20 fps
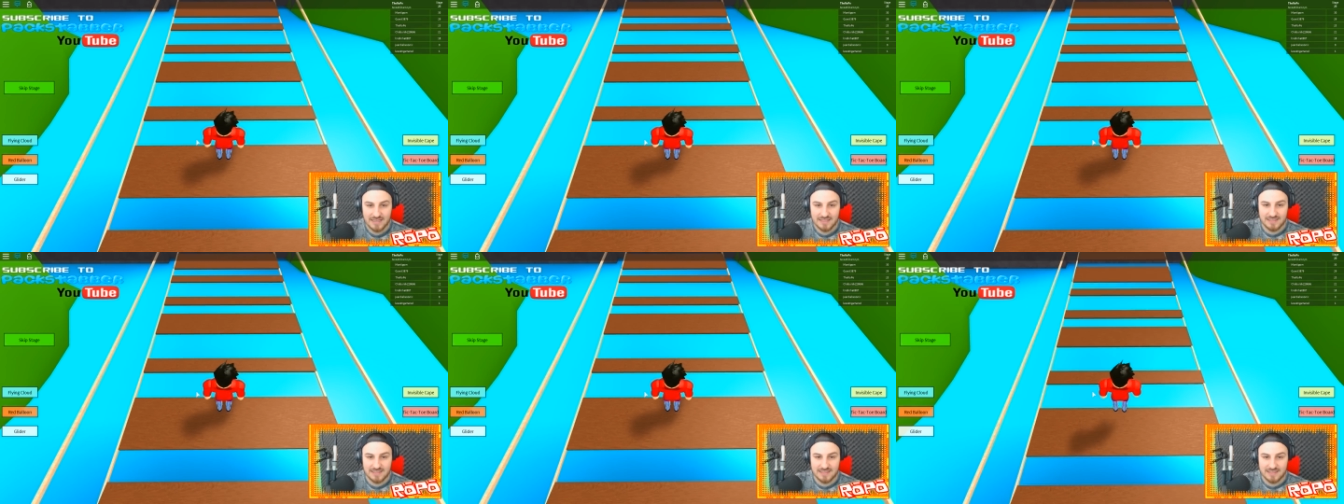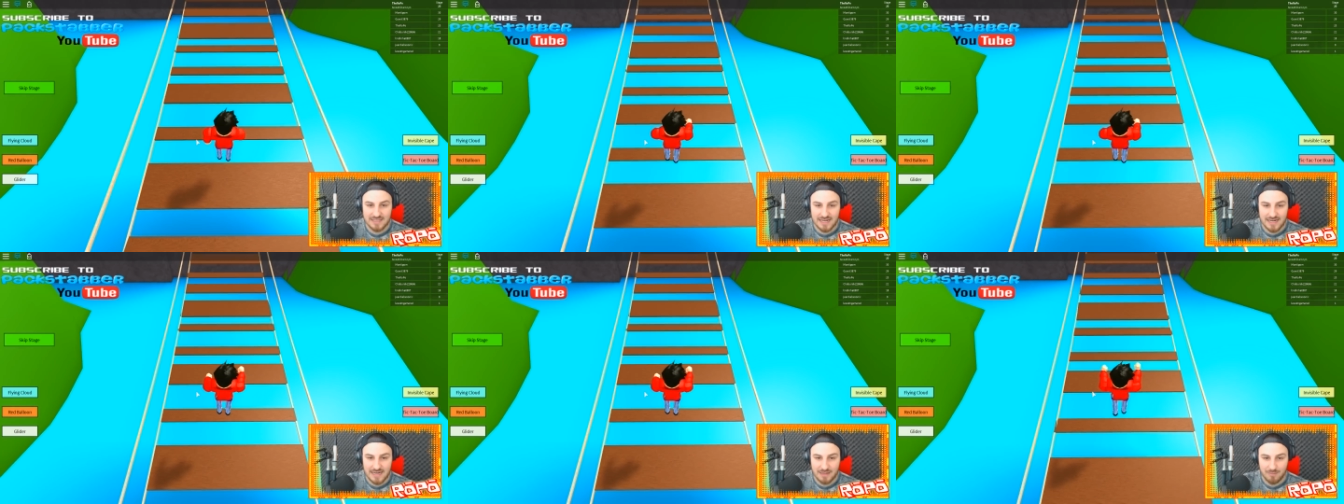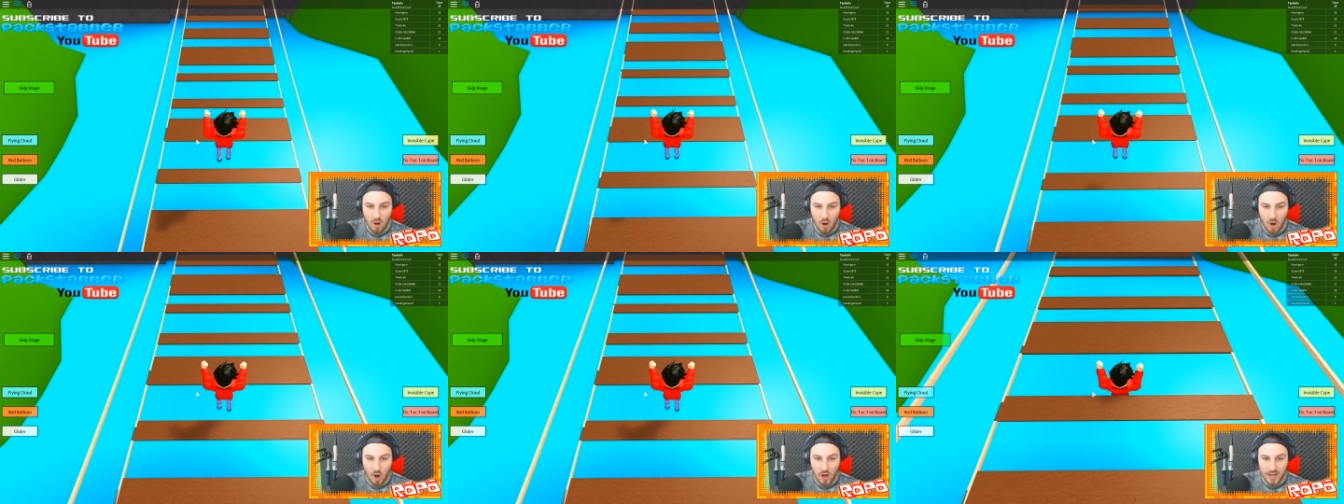silly
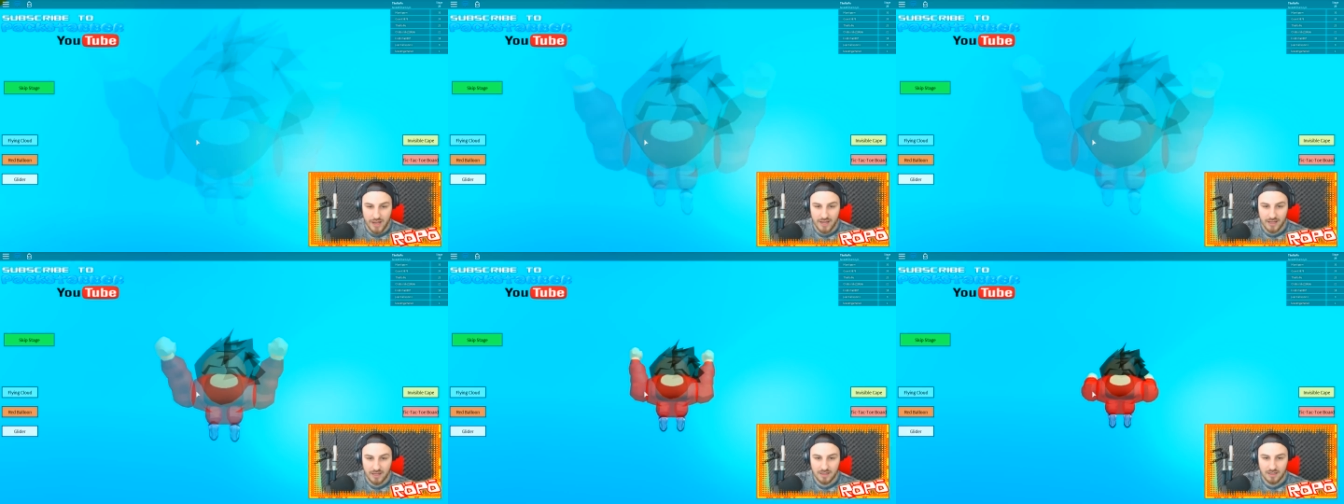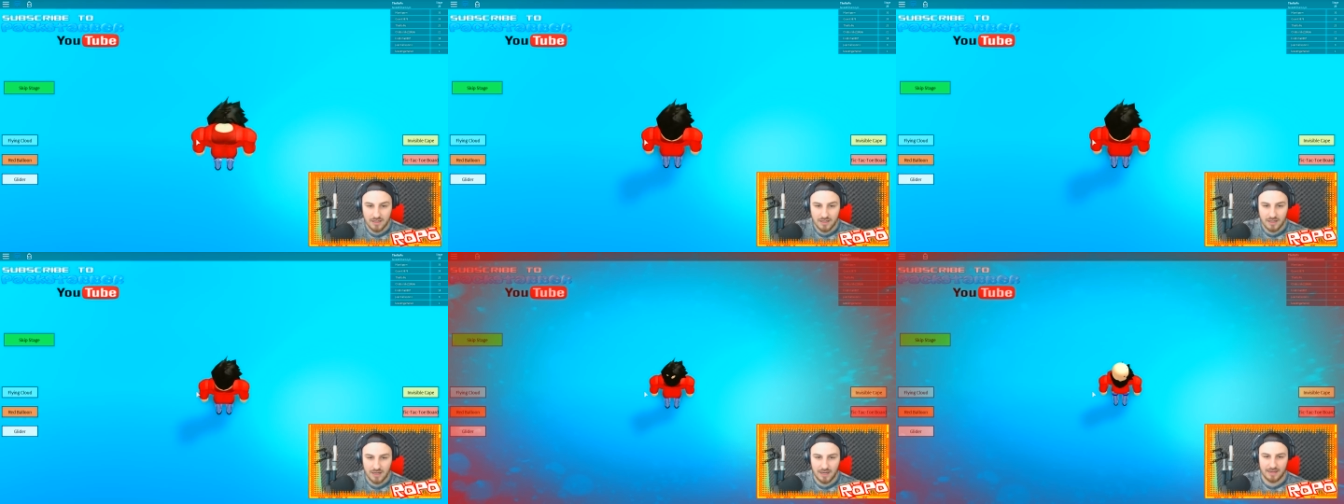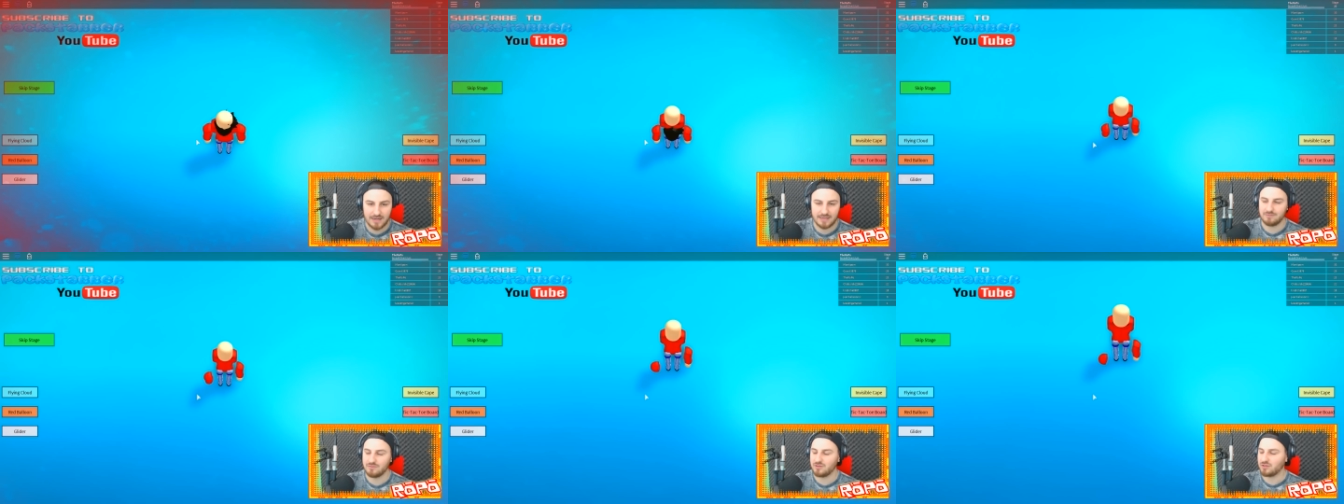boy.
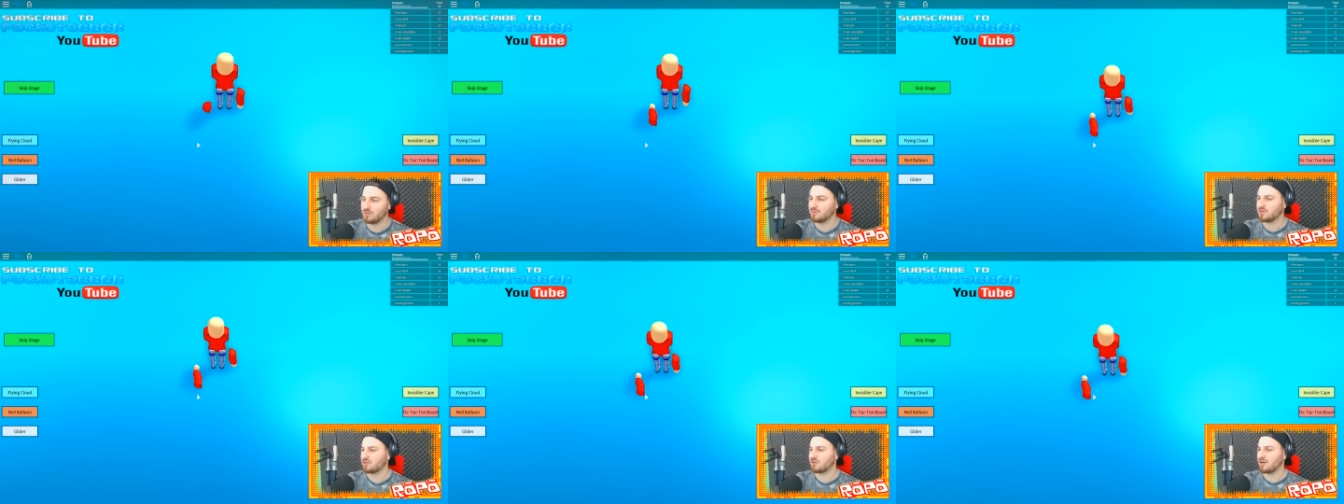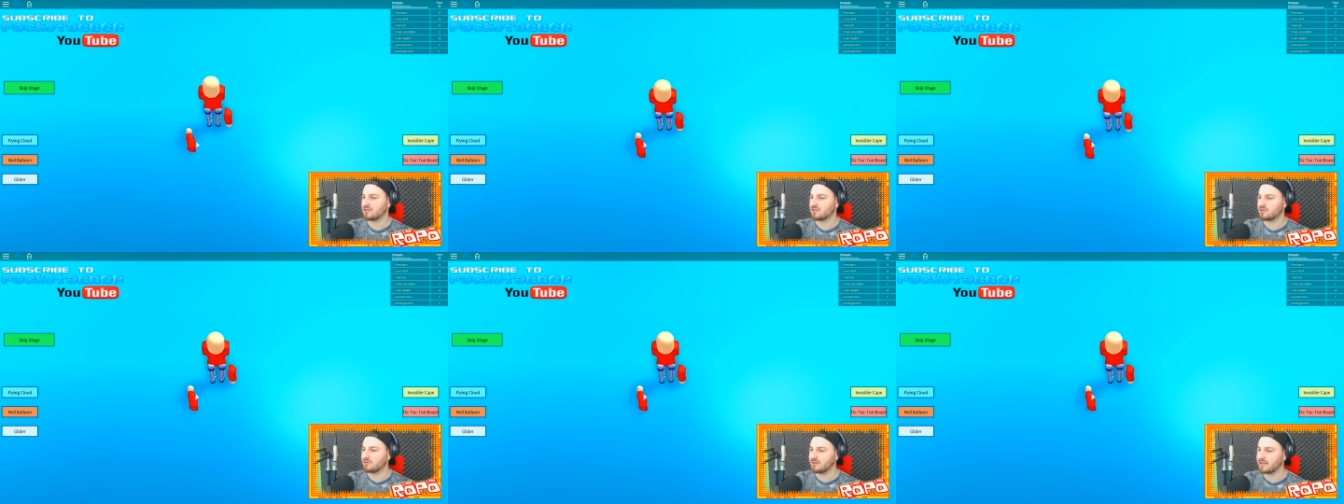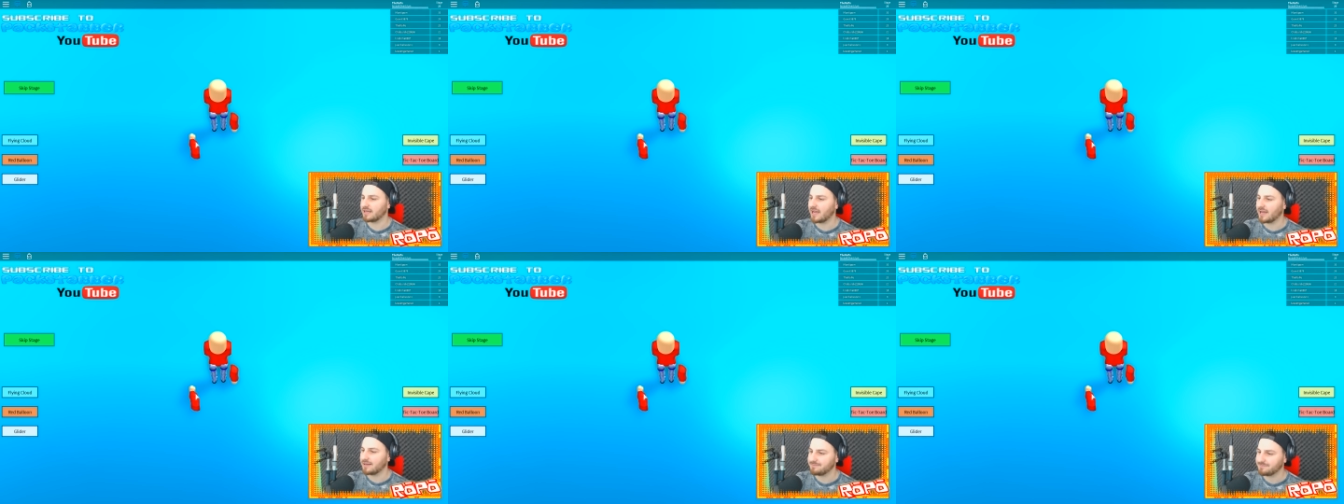And I jumped straight through
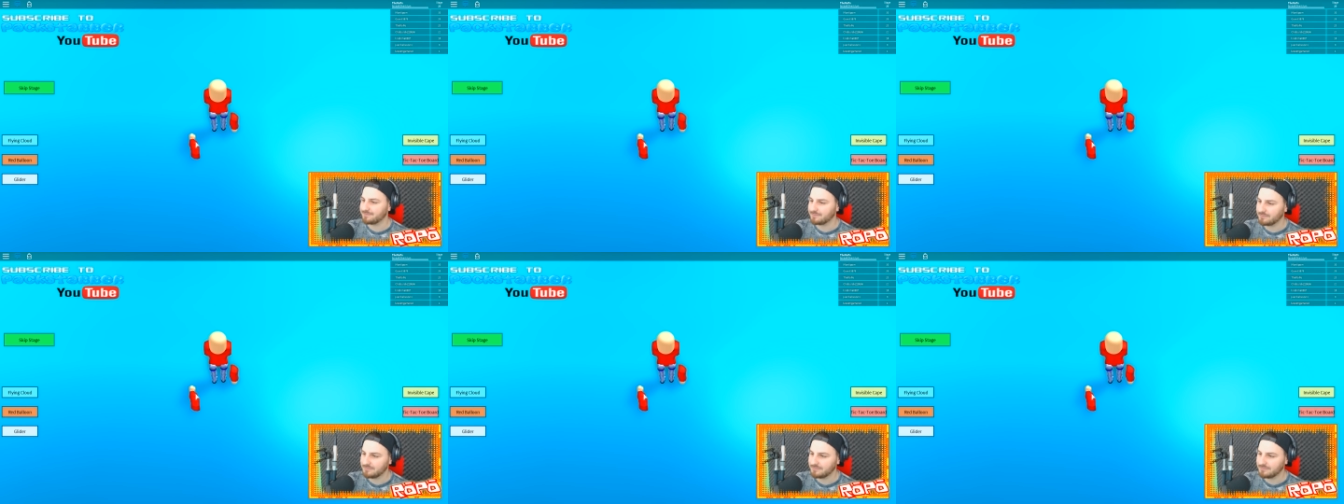it again.